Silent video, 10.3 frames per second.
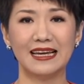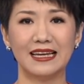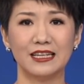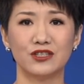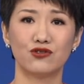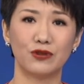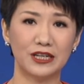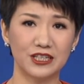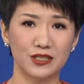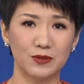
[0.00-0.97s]
in its
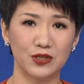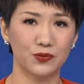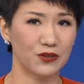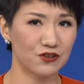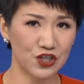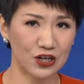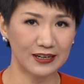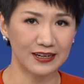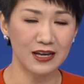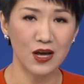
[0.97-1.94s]
trade dispute with
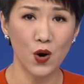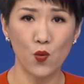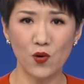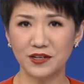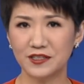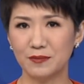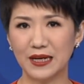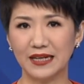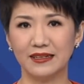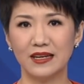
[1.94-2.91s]
China. What does it
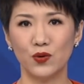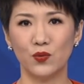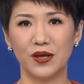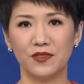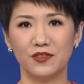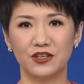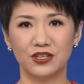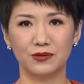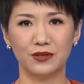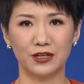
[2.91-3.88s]
mean when the
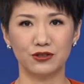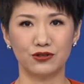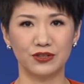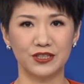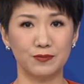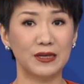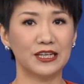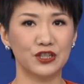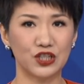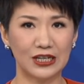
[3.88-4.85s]
two countries,
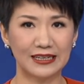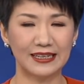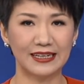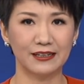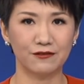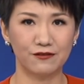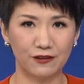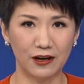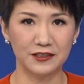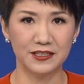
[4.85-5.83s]
meaning China and
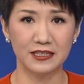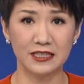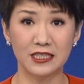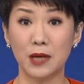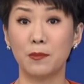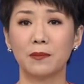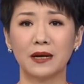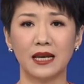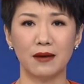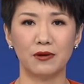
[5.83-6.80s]
France, step up
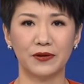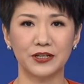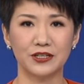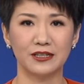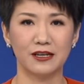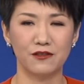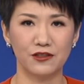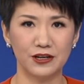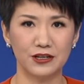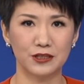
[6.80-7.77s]
collaboration in
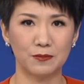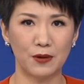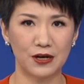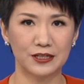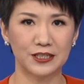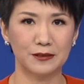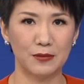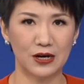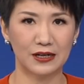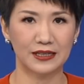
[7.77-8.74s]
third-party
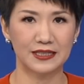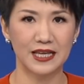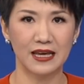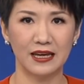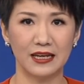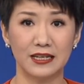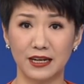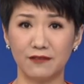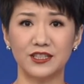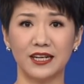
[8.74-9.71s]
markets and
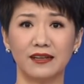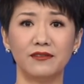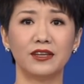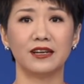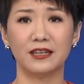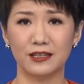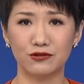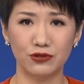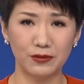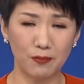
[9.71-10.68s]
dovetail their
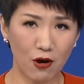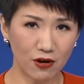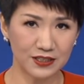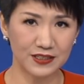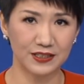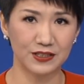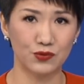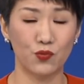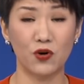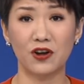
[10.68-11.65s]
industry
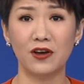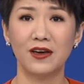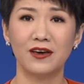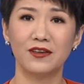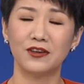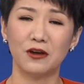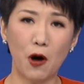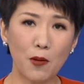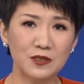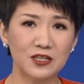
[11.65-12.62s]
policies? What are the
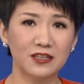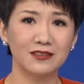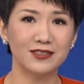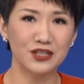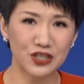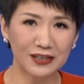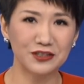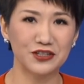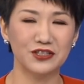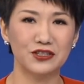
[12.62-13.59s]
obstacles and
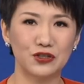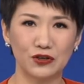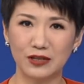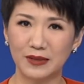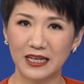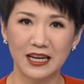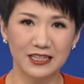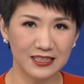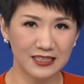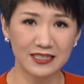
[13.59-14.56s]
challenges? Joining me
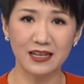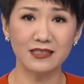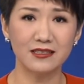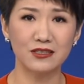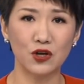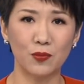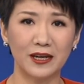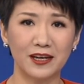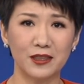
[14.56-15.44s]
to discuss this topic